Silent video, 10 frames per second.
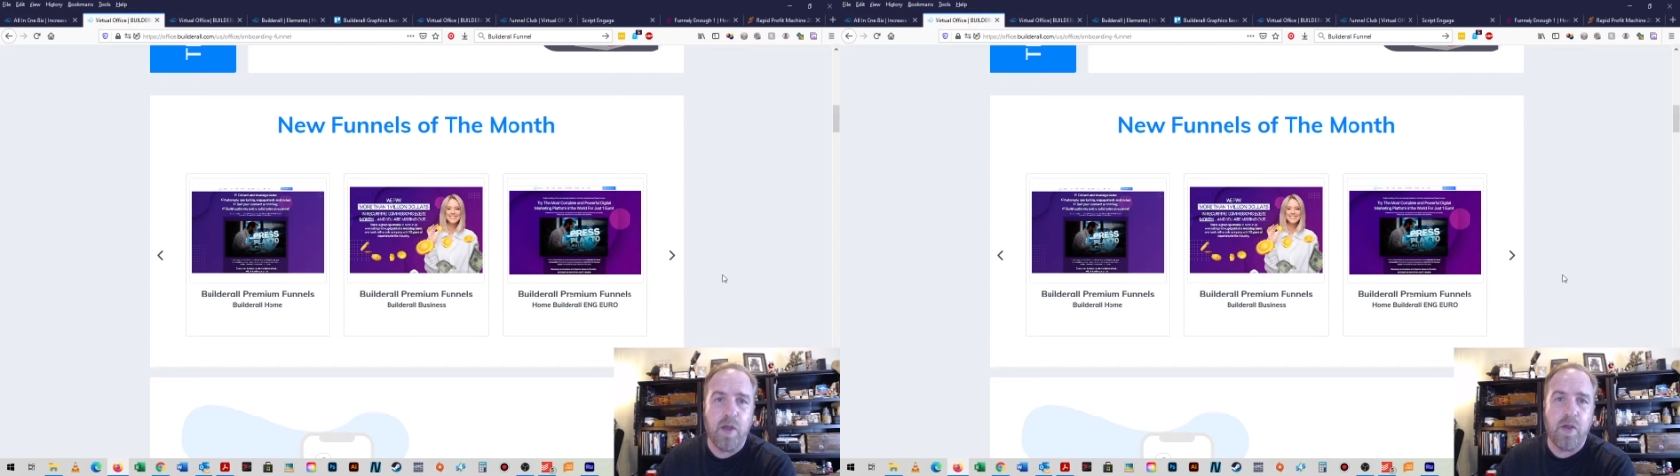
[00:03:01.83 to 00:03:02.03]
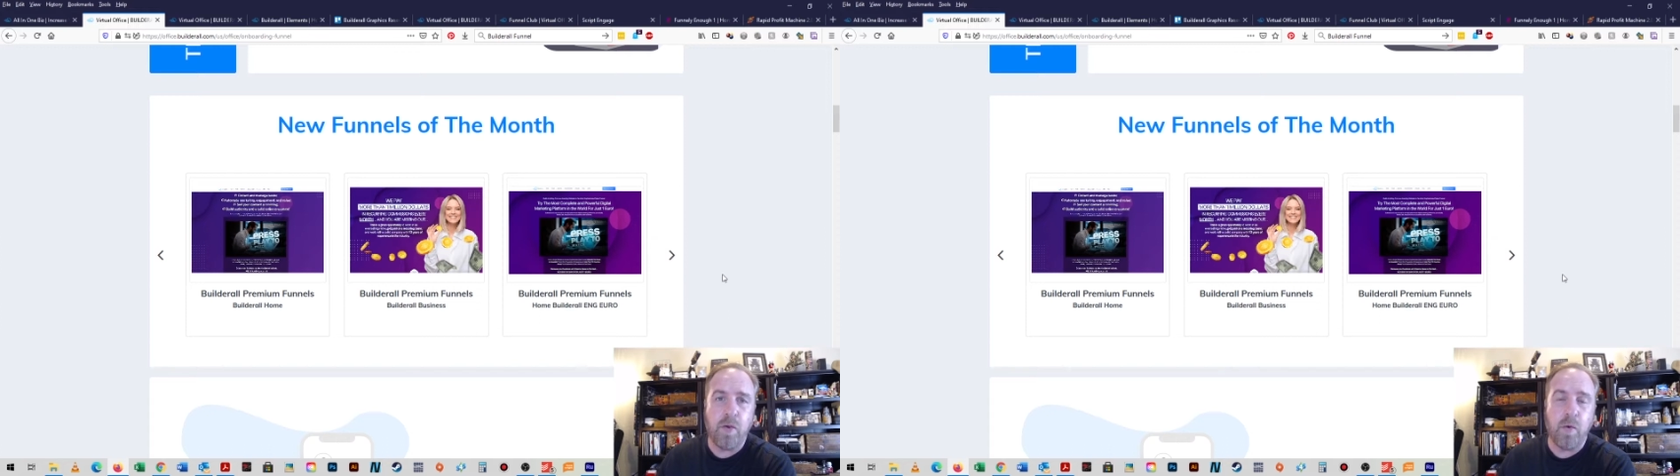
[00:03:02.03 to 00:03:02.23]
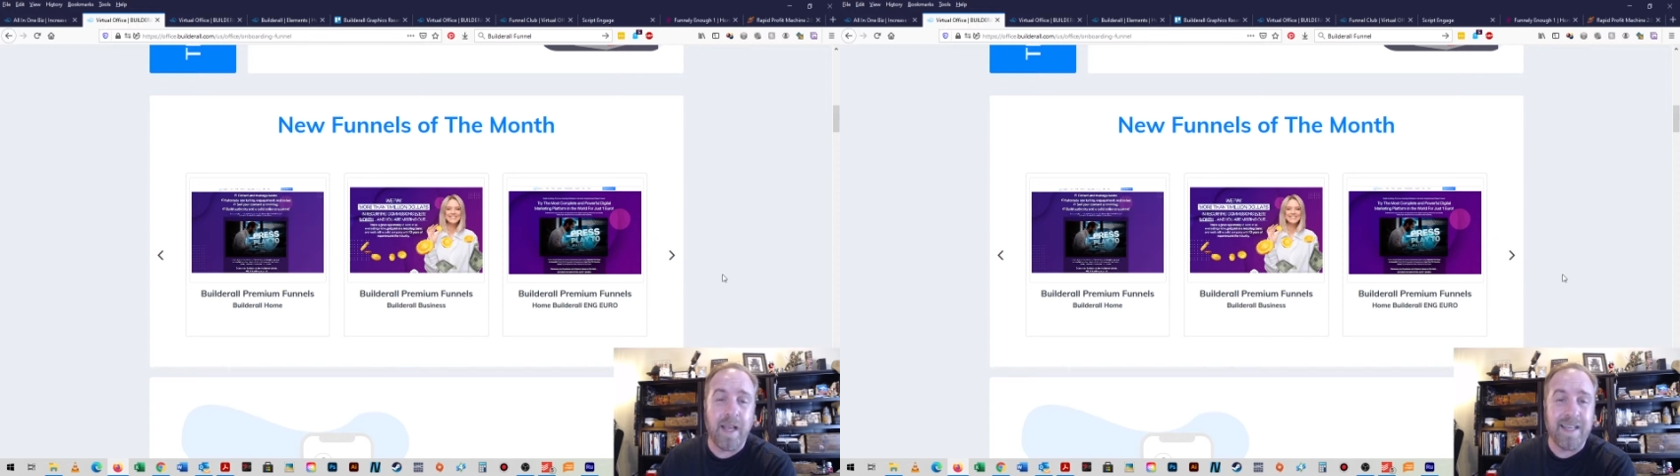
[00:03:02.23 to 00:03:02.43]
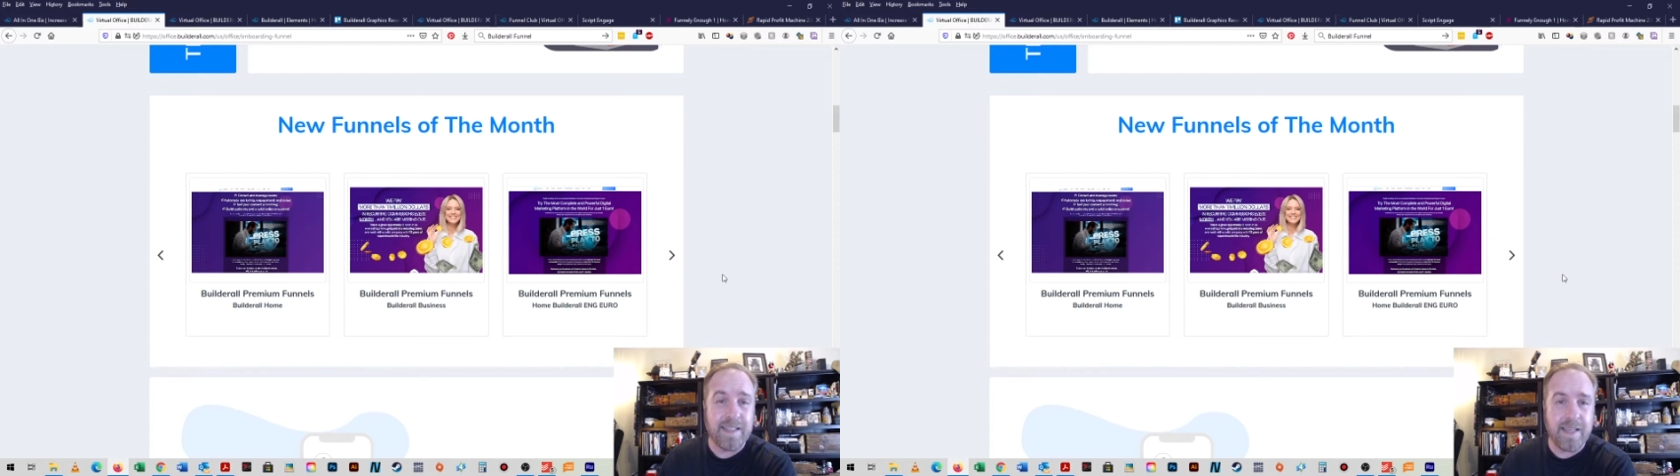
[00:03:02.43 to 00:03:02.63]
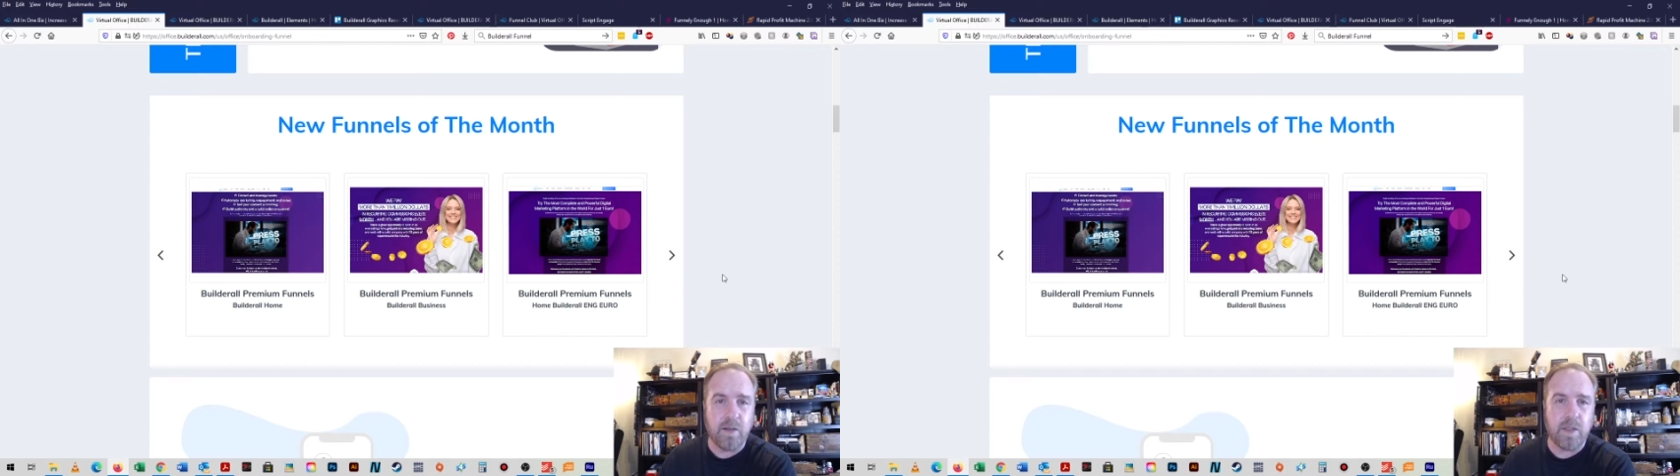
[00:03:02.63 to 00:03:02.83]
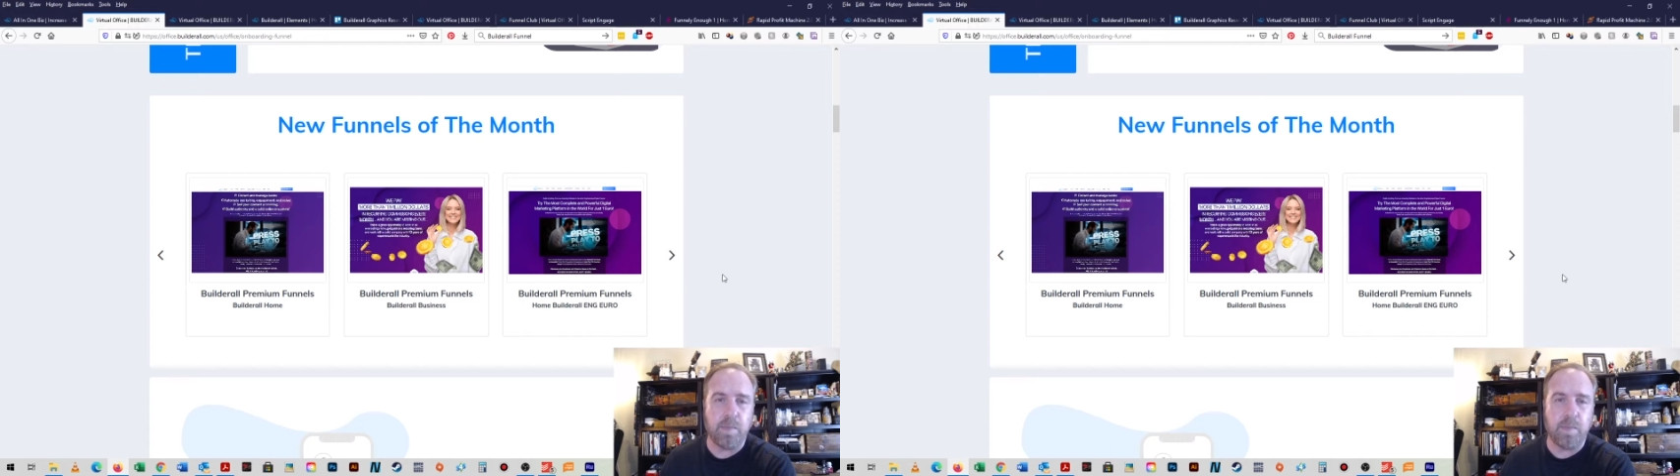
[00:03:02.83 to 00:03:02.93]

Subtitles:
through a sales